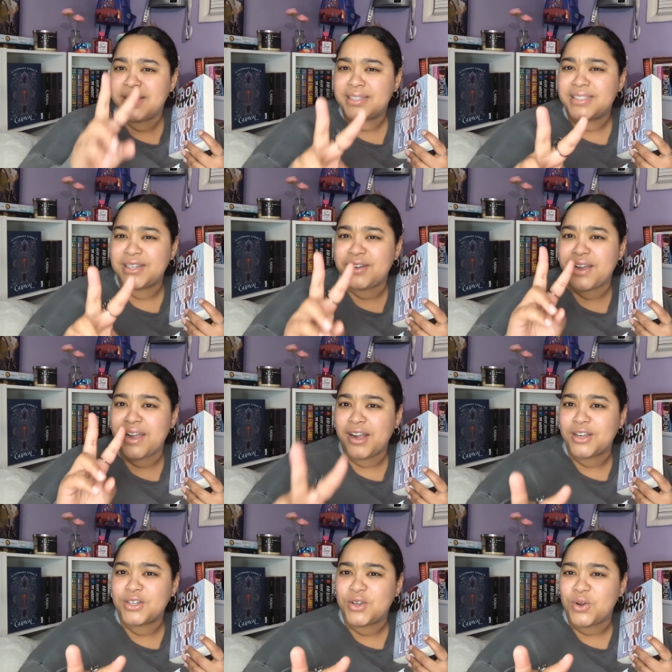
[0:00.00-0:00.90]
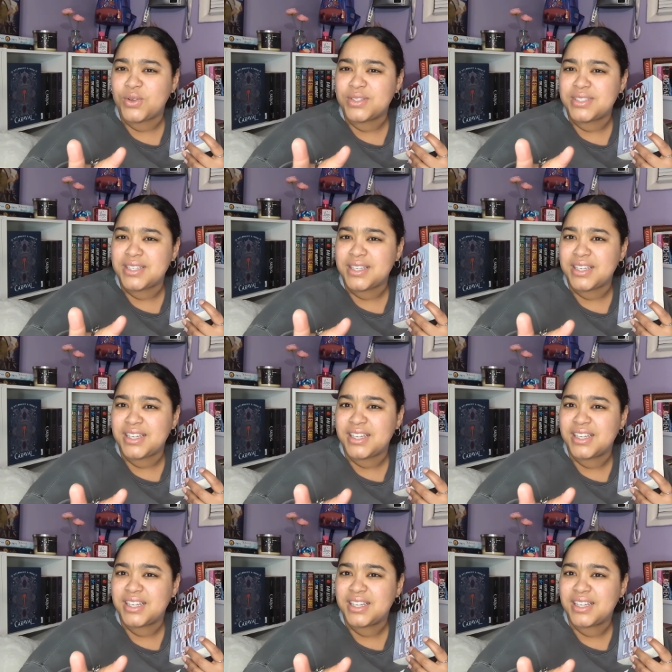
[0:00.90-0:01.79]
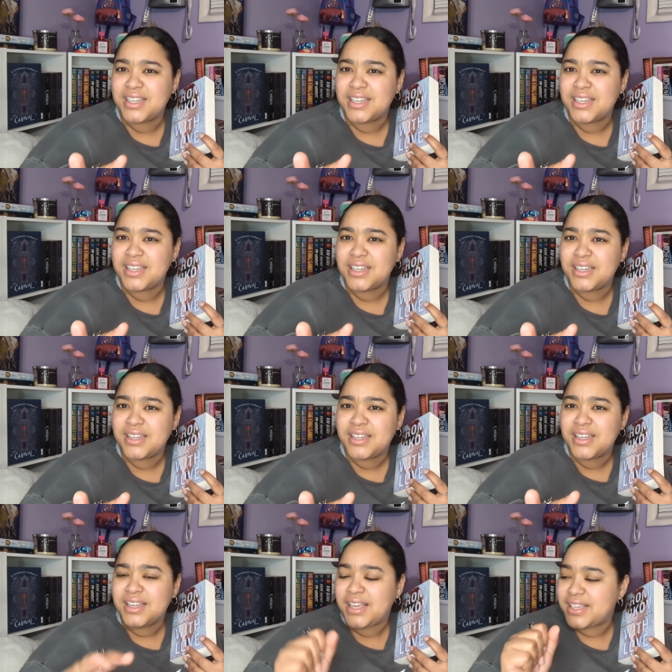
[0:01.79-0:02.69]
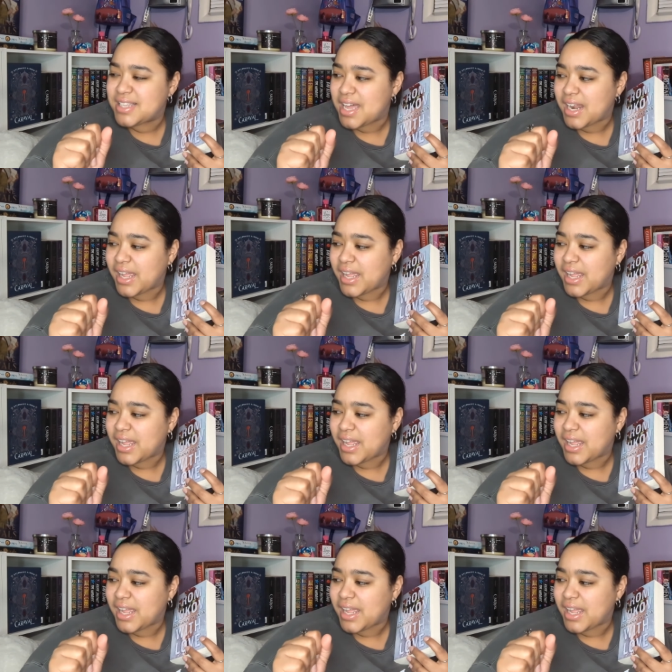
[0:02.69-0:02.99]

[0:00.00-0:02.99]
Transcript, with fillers: Dear Aaron Kulti. Is that